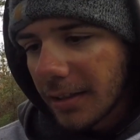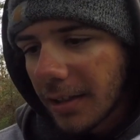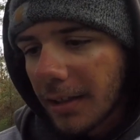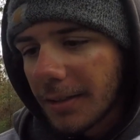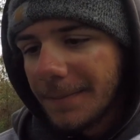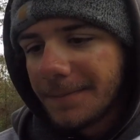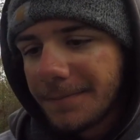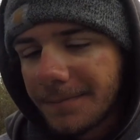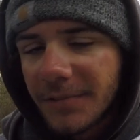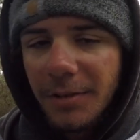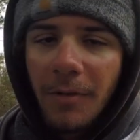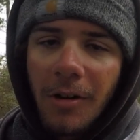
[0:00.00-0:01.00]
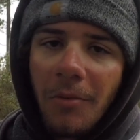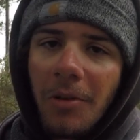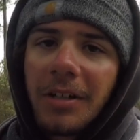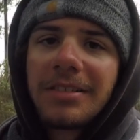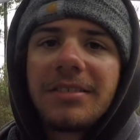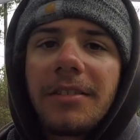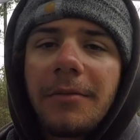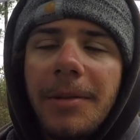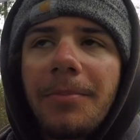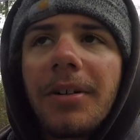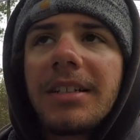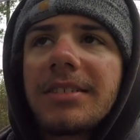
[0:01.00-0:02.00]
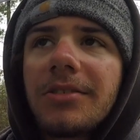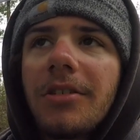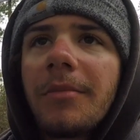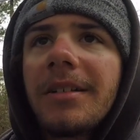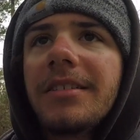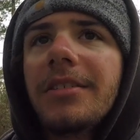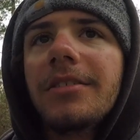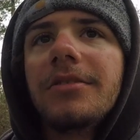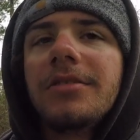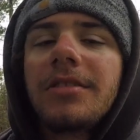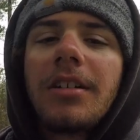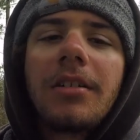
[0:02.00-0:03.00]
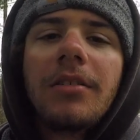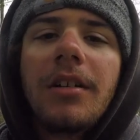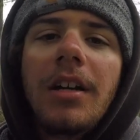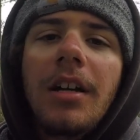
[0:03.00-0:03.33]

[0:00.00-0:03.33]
tomorrow morning is going to be pretty stormy too, so